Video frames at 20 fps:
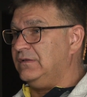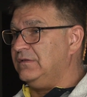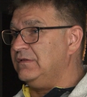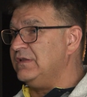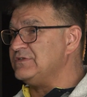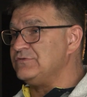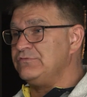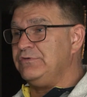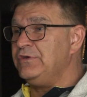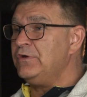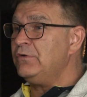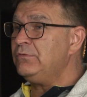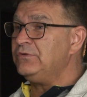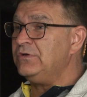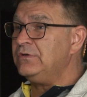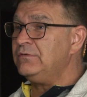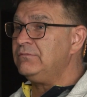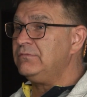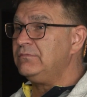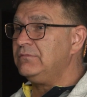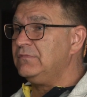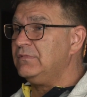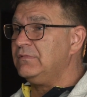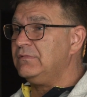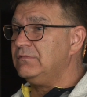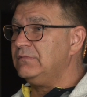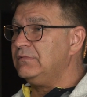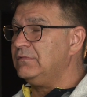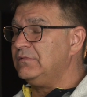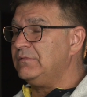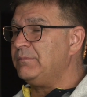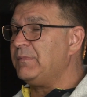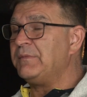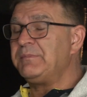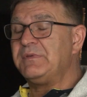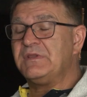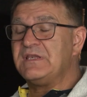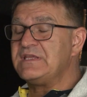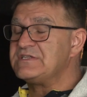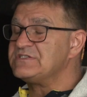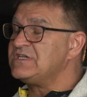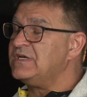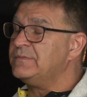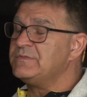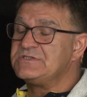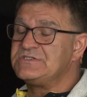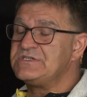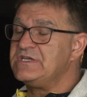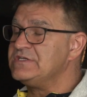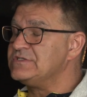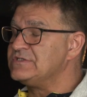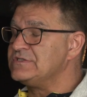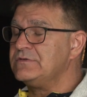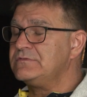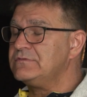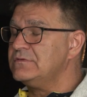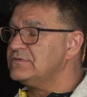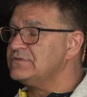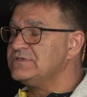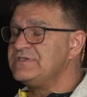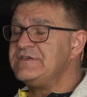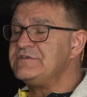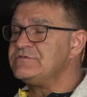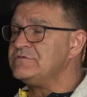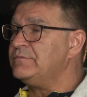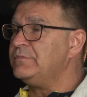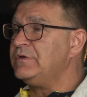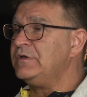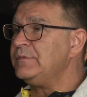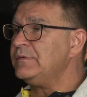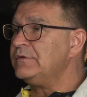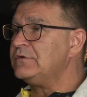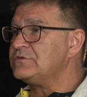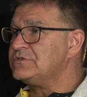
this reunion might be the last time you say some people,